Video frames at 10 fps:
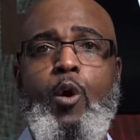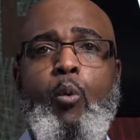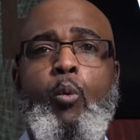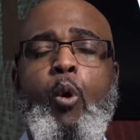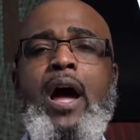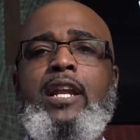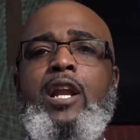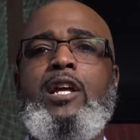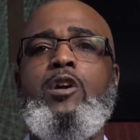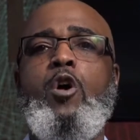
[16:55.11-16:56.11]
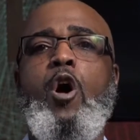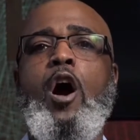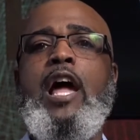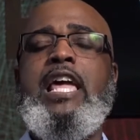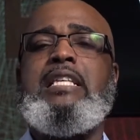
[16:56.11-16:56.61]
what
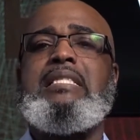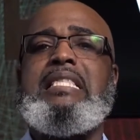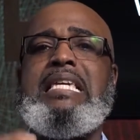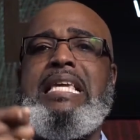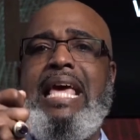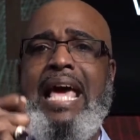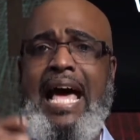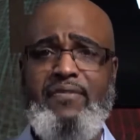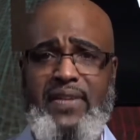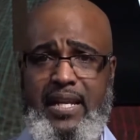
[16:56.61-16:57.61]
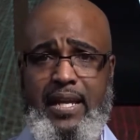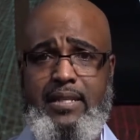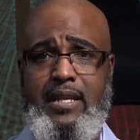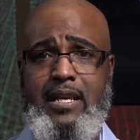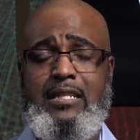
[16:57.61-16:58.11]
is the
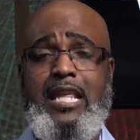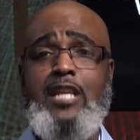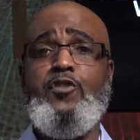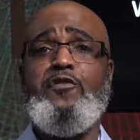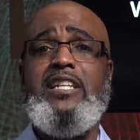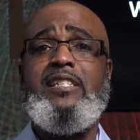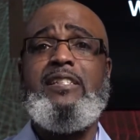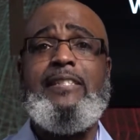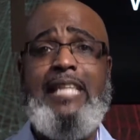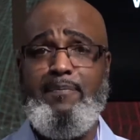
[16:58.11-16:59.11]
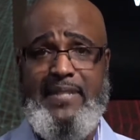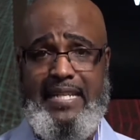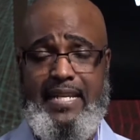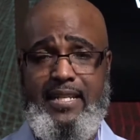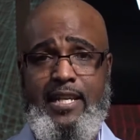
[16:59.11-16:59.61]
evidence that you've
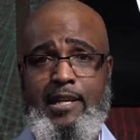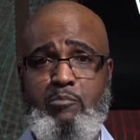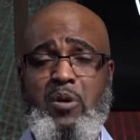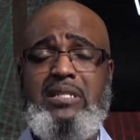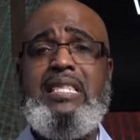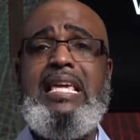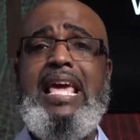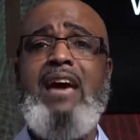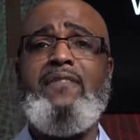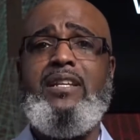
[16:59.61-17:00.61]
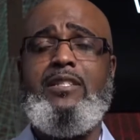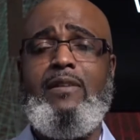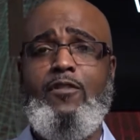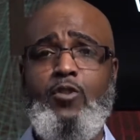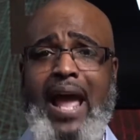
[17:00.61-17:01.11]
accepted it? What's the evidence
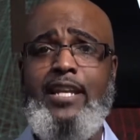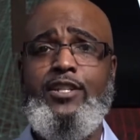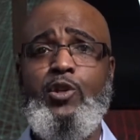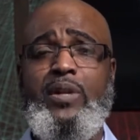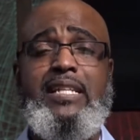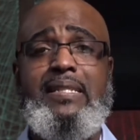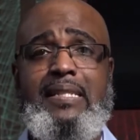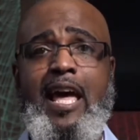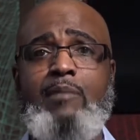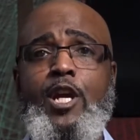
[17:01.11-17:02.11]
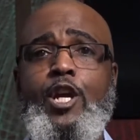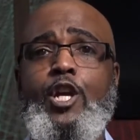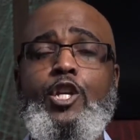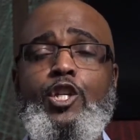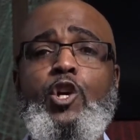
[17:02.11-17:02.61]
of gratitude except
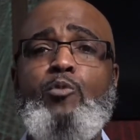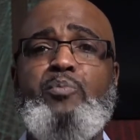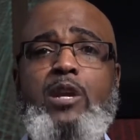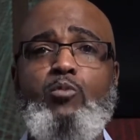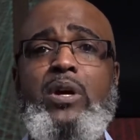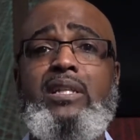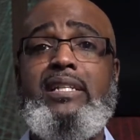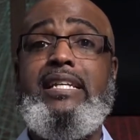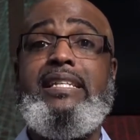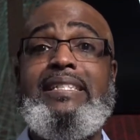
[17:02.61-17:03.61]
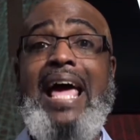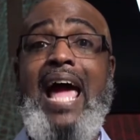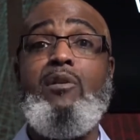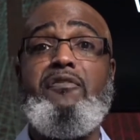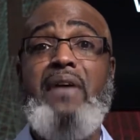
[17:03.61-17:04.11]
you be willing to
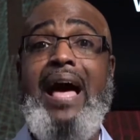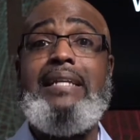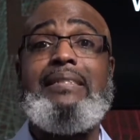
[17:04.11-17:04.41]
sacrifice